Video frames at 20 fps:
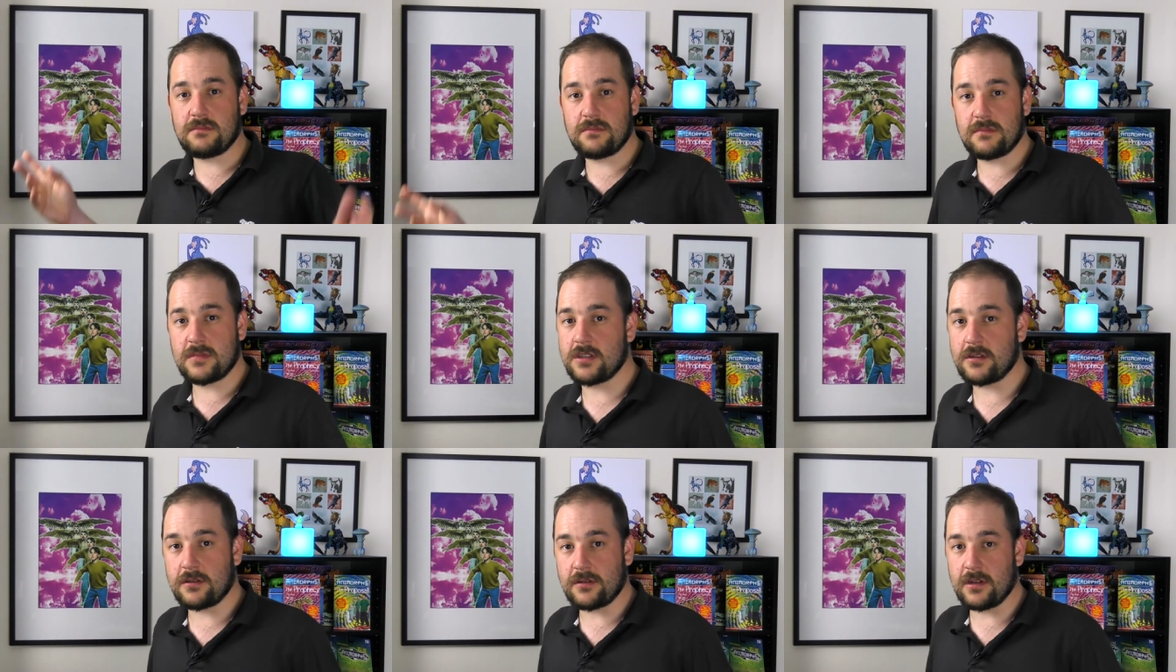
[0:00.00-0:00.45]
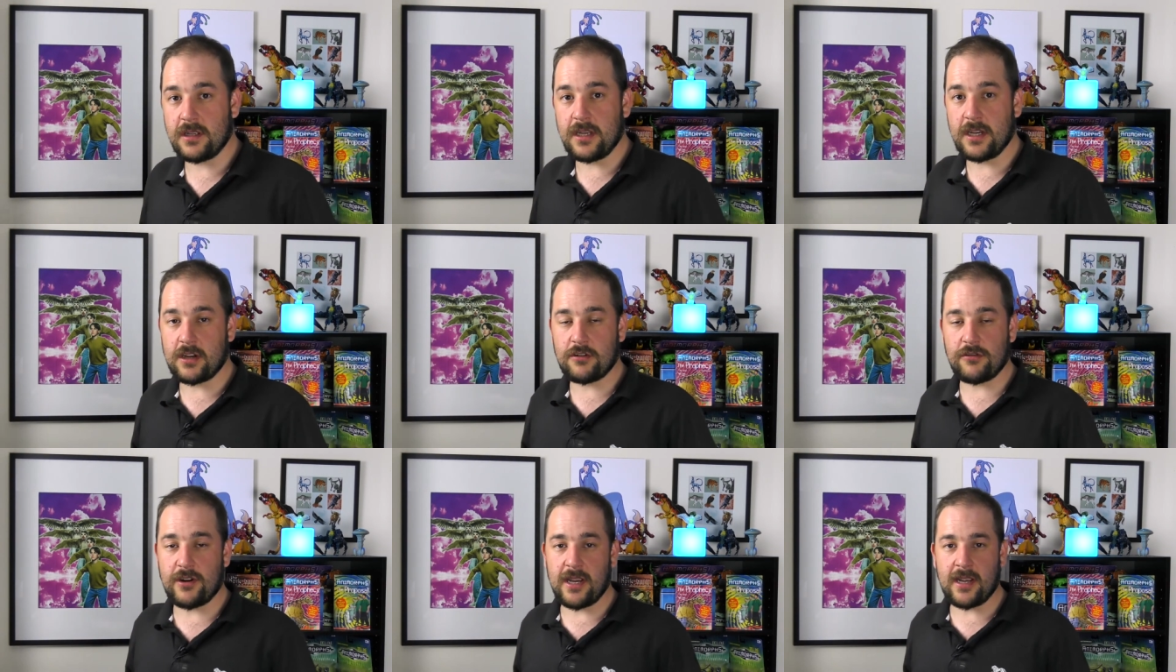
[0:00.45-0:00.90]
suddenly
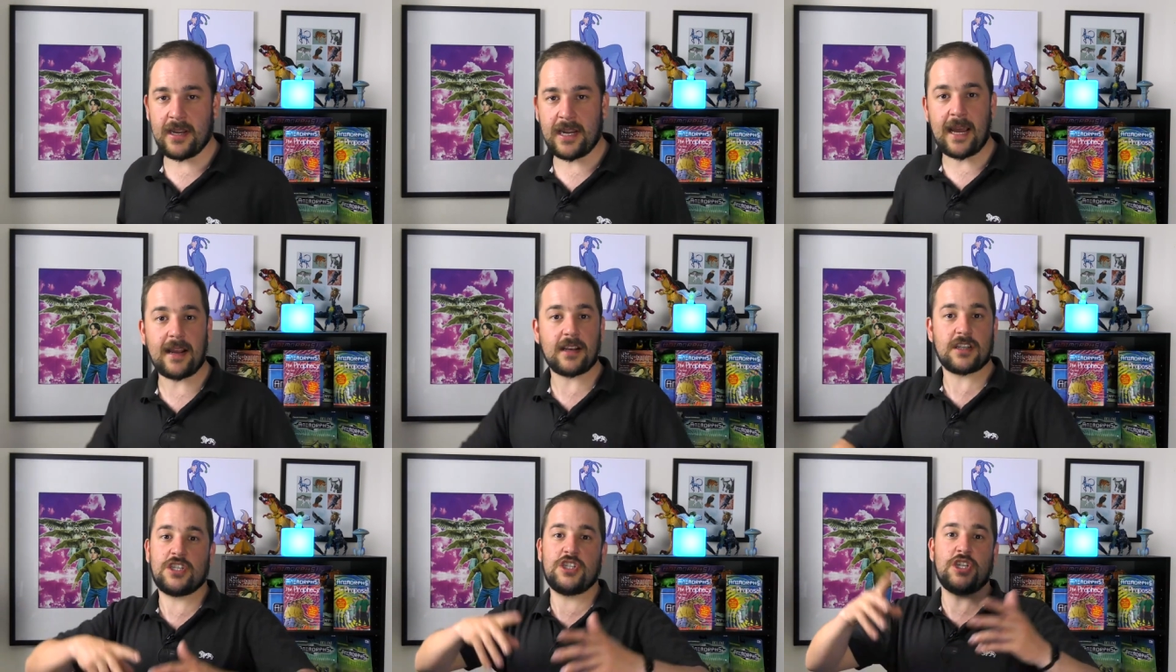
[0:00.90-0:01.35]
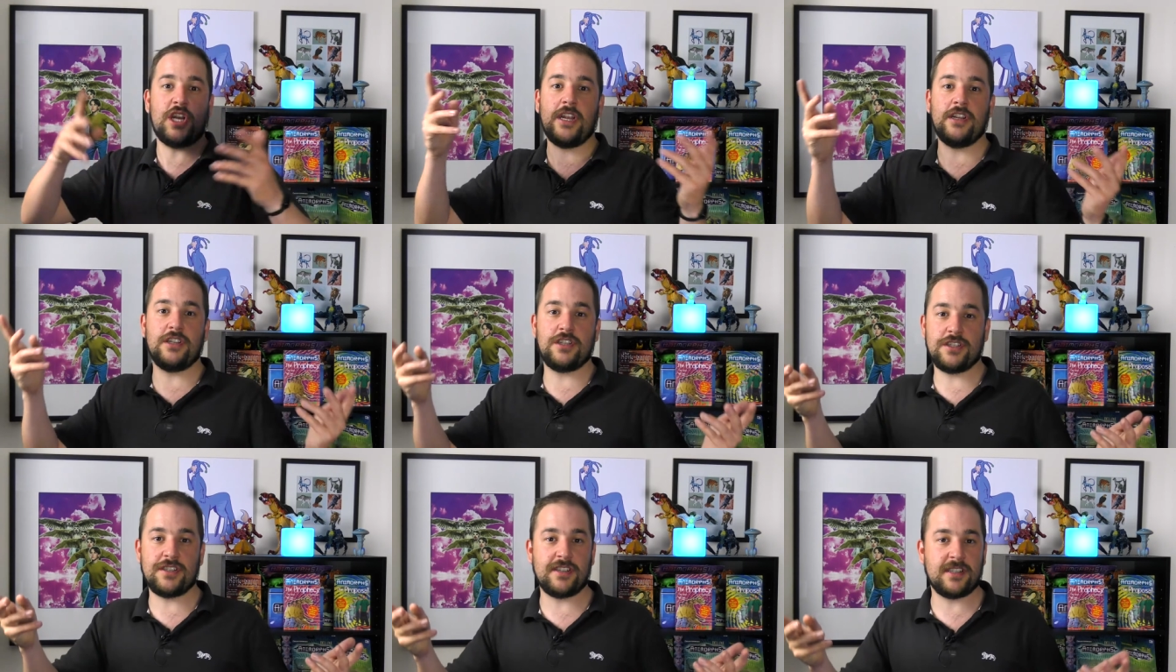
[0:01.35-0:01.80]
agree. And Ax
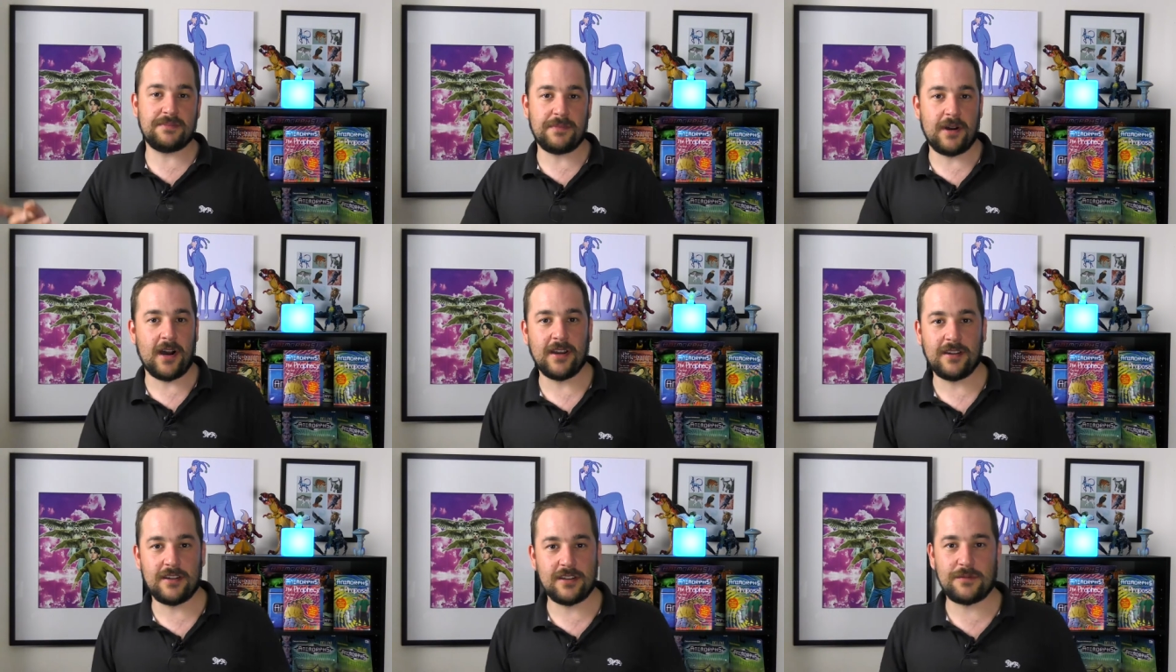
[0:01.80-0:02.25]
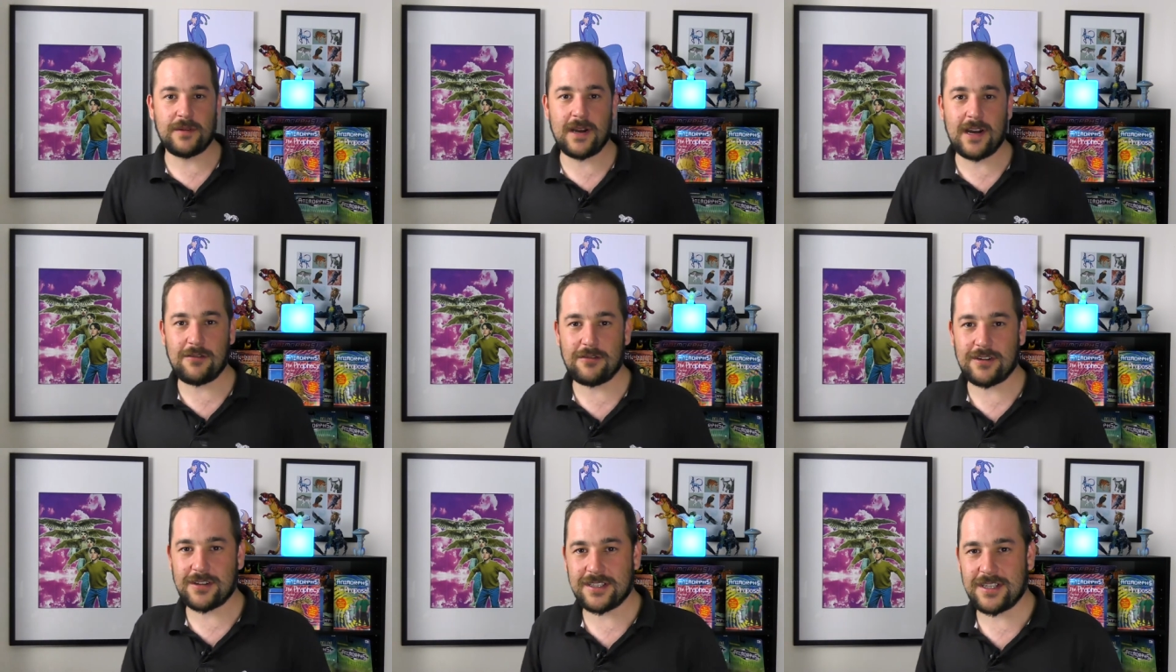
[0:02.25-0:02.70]
changes his mind as
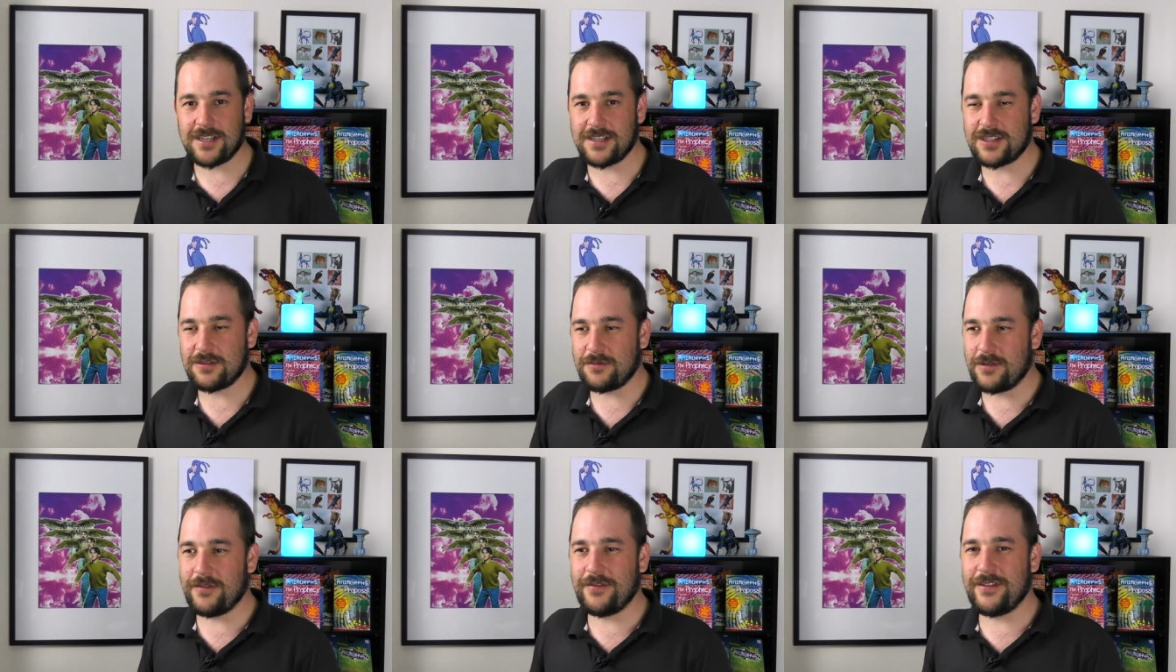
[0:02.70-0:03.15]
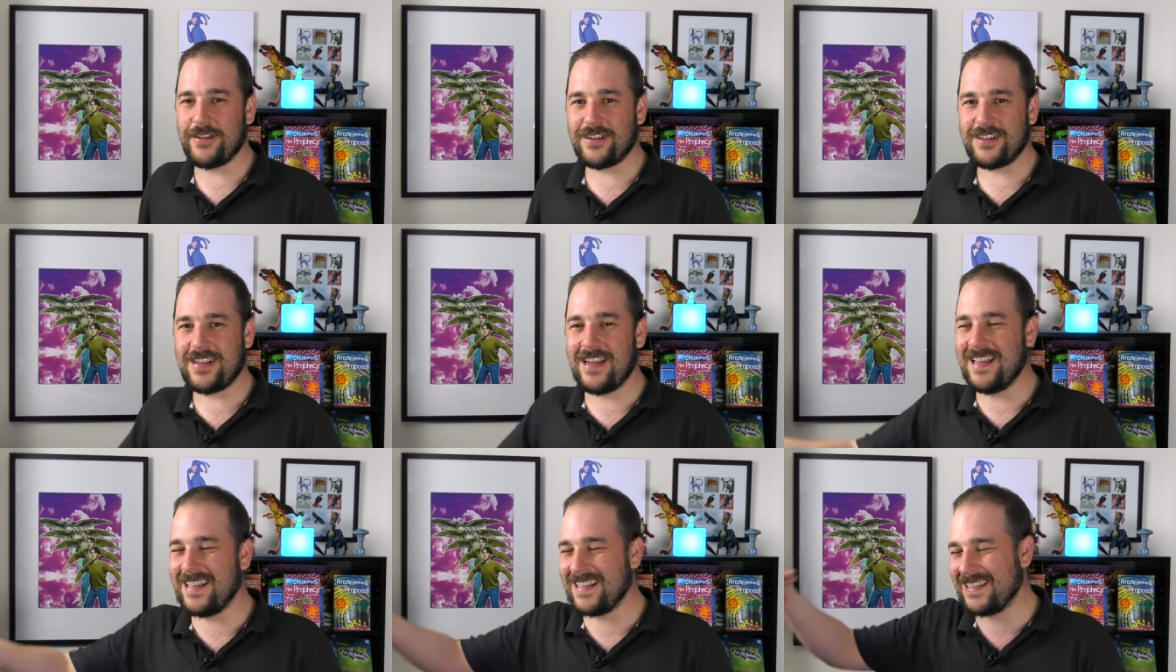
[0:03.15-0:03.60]
well, because he's the one that